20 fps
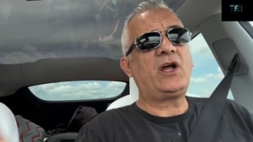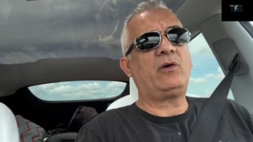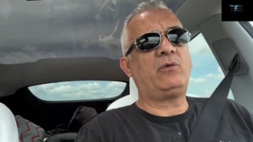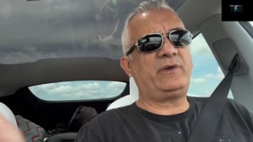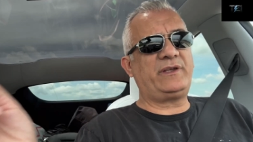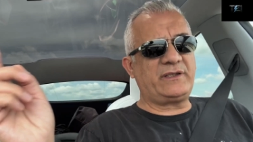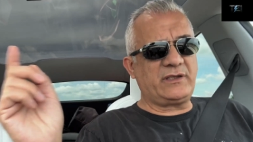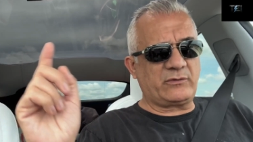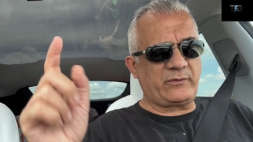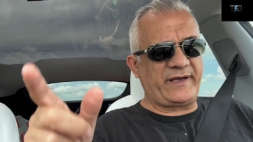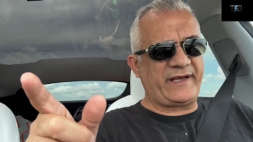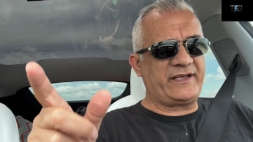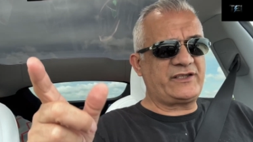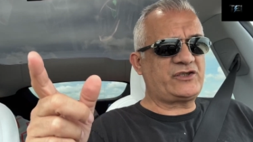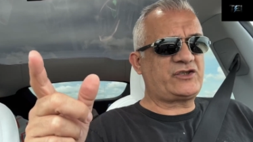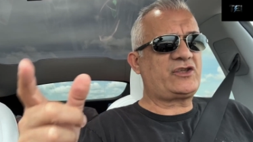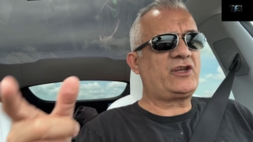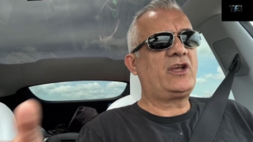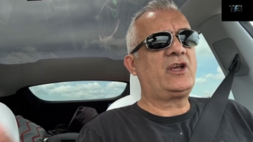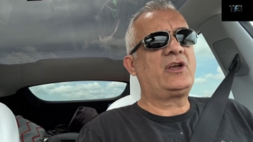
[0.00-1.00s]
with a
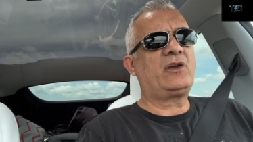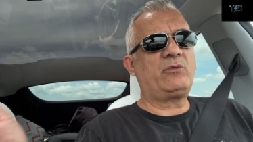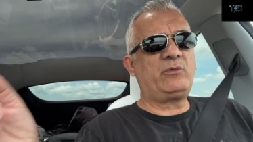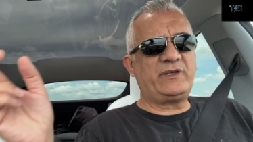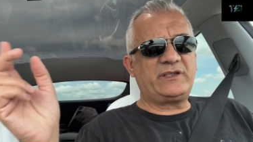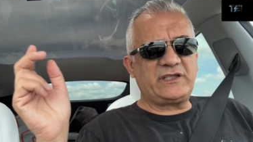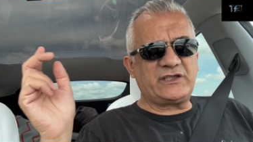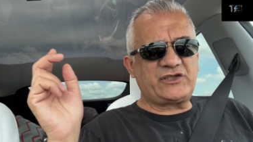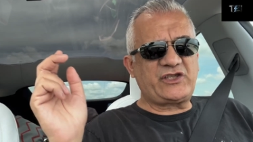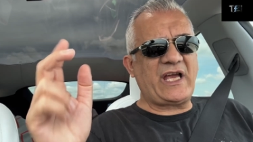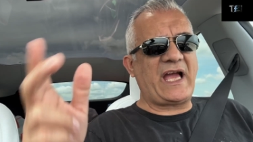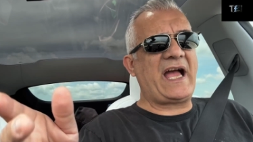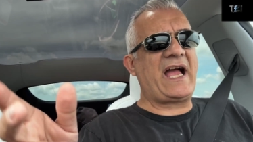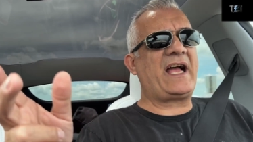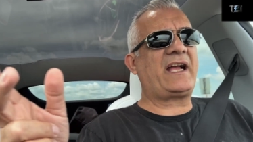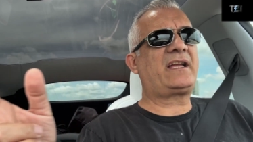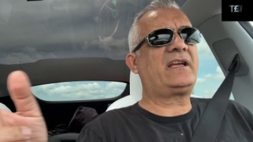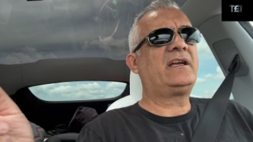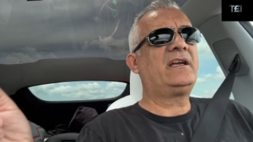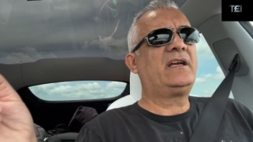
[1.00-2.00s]
wrench, with the
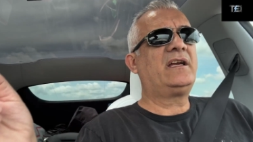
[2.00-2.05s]
jack,